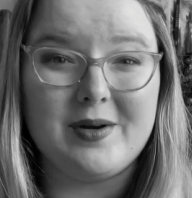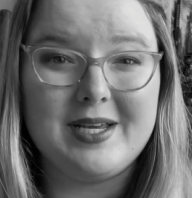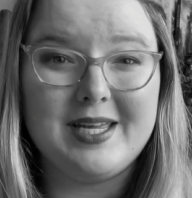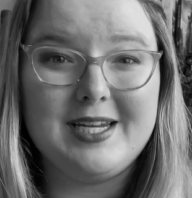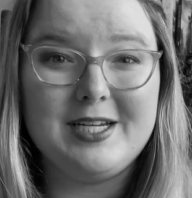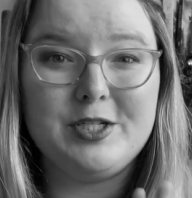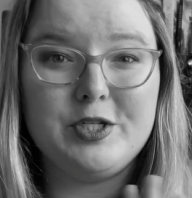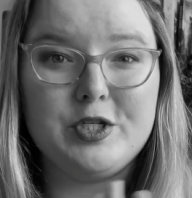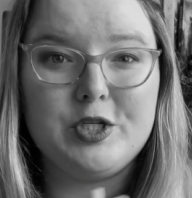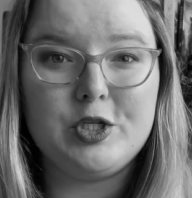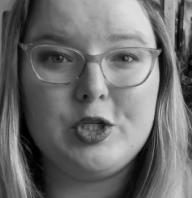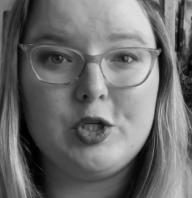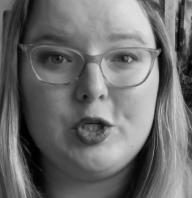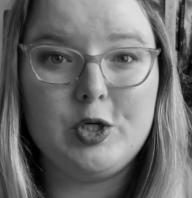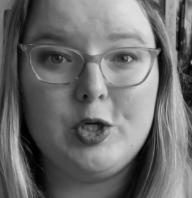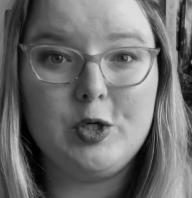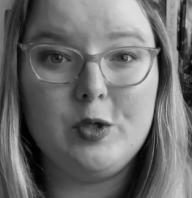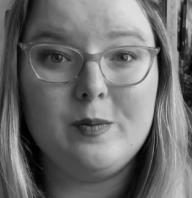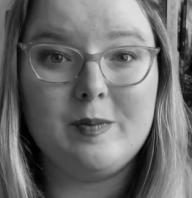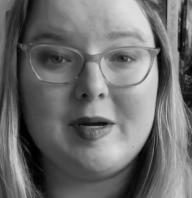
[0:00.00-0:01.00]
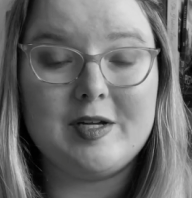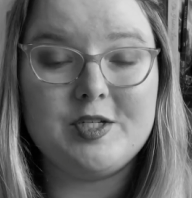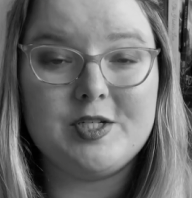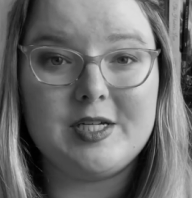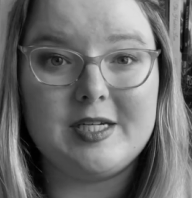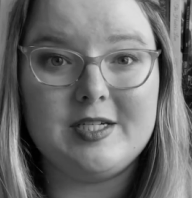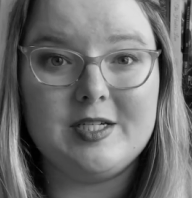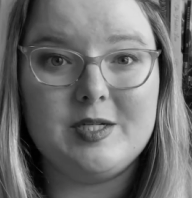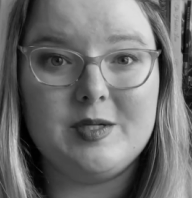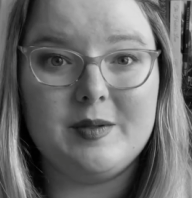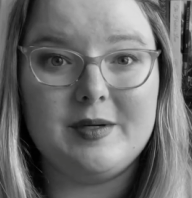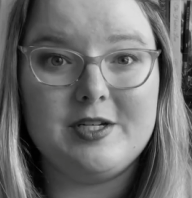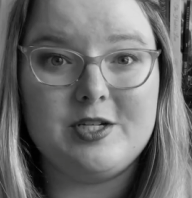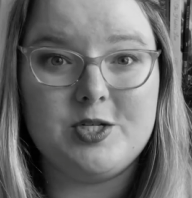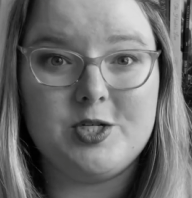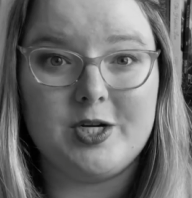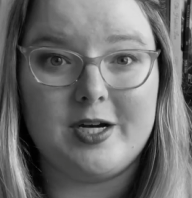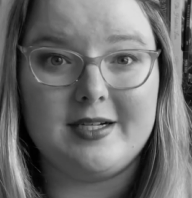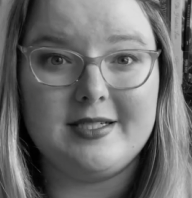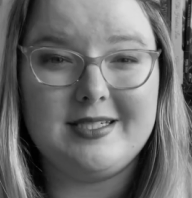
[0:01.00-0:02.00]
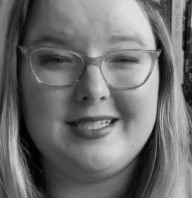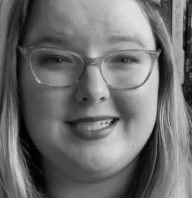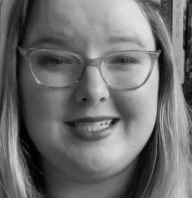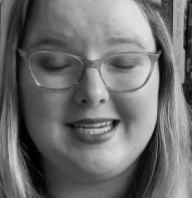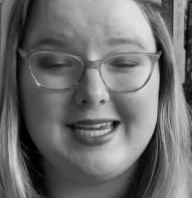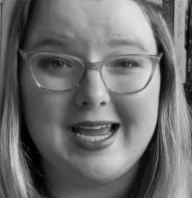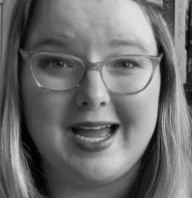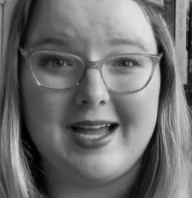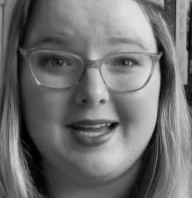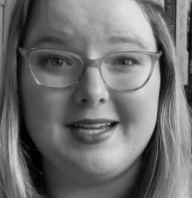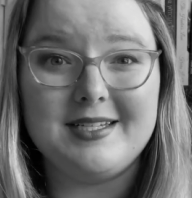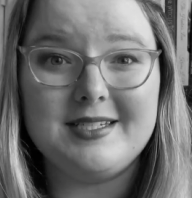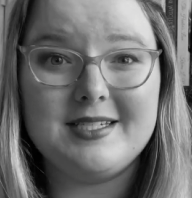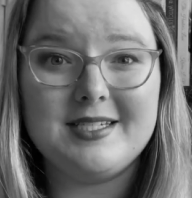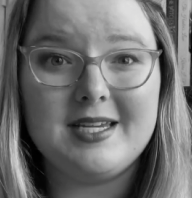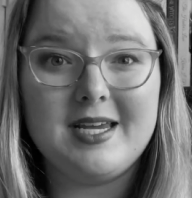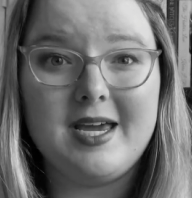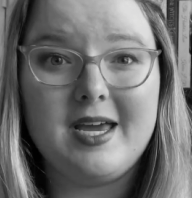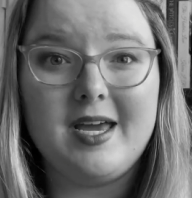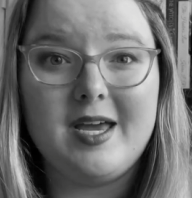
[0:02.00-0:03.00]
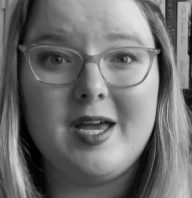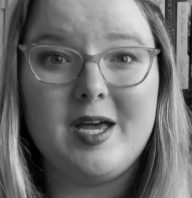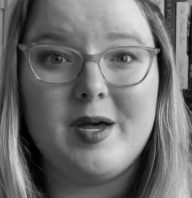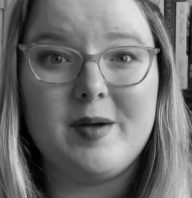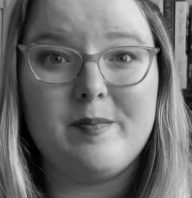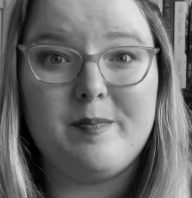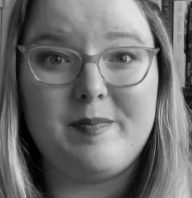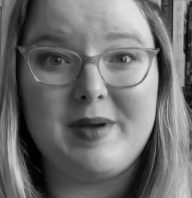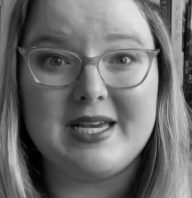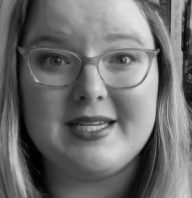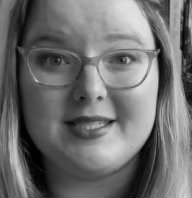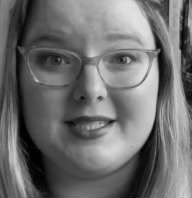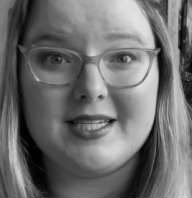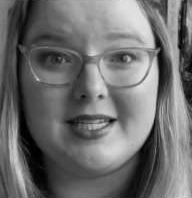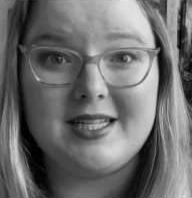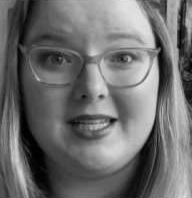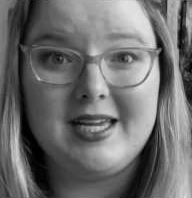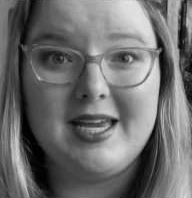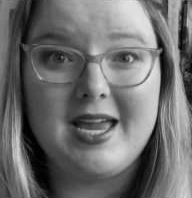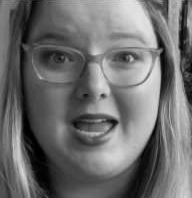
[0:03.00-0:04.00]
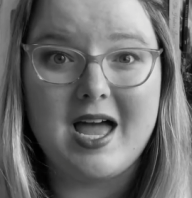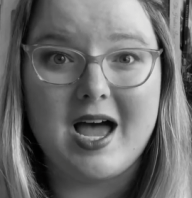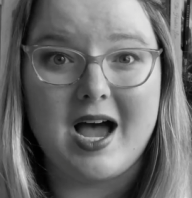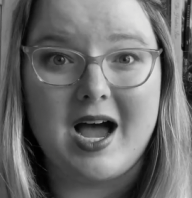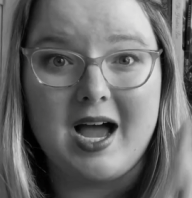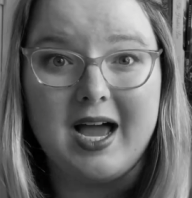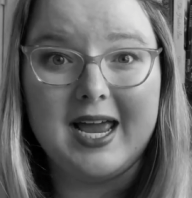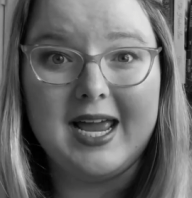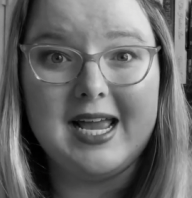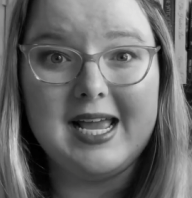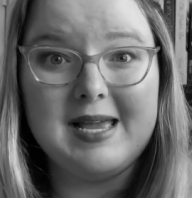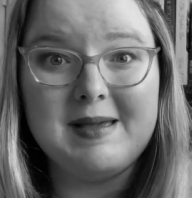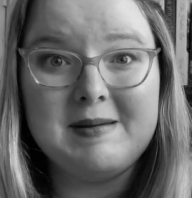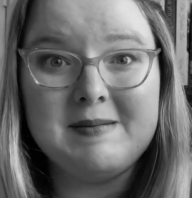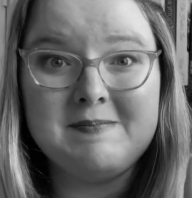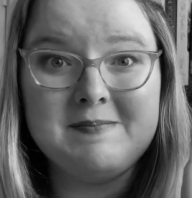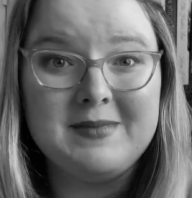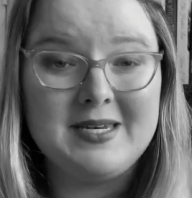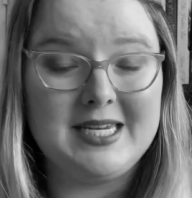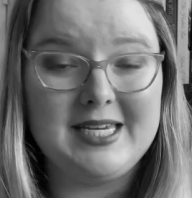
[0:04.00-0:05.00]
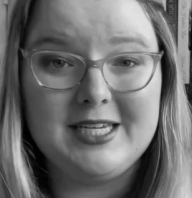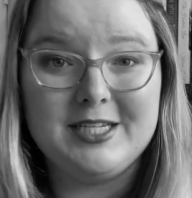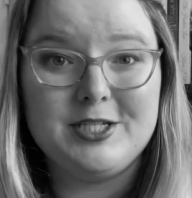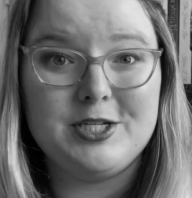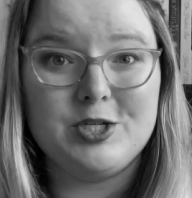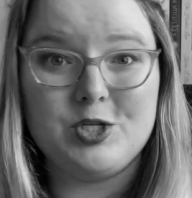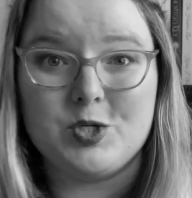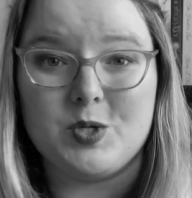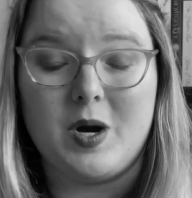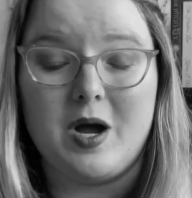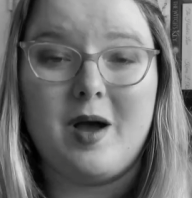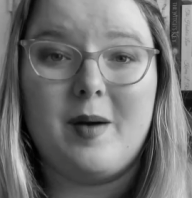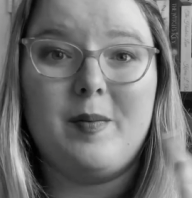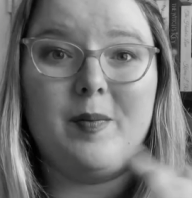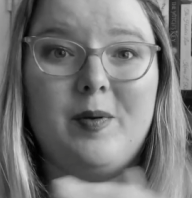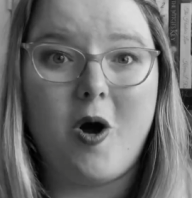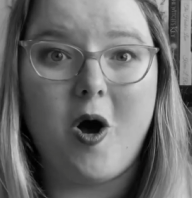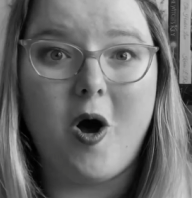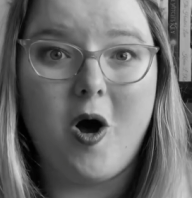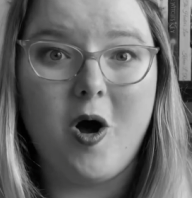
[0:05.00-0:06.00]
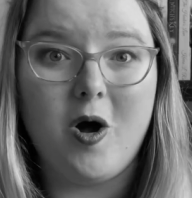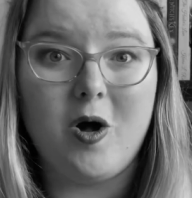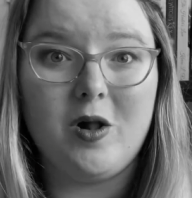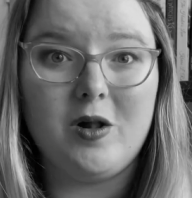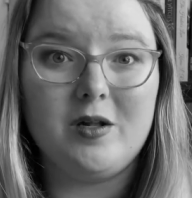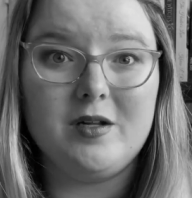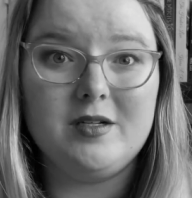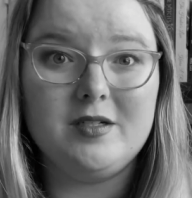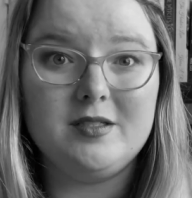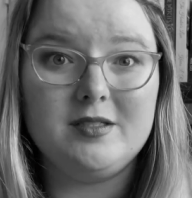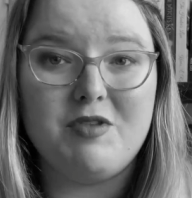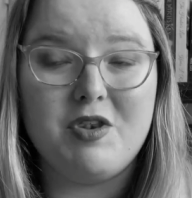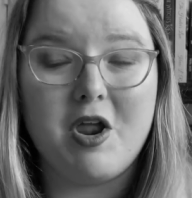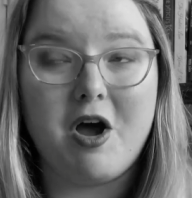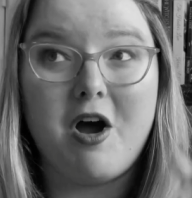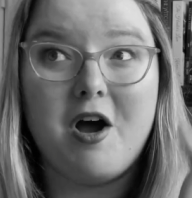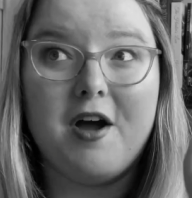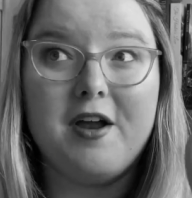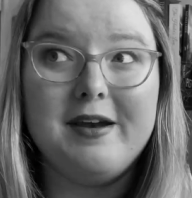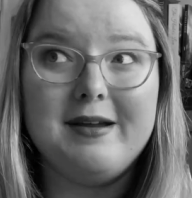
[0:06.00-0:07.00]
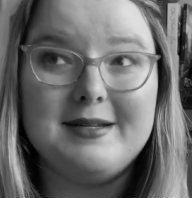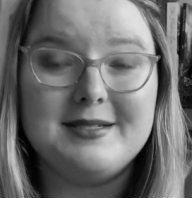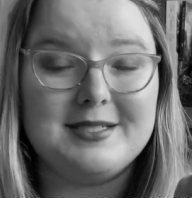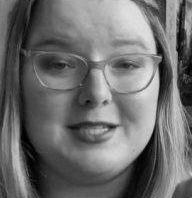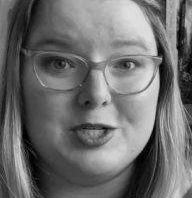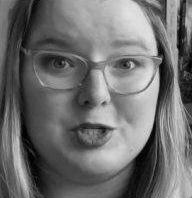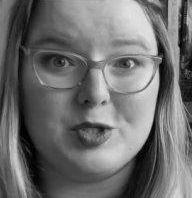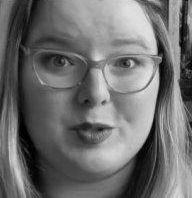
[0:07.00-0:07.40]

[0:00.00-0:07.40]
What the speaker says: getting too much into it just yet, basically, I need to drop all non-essential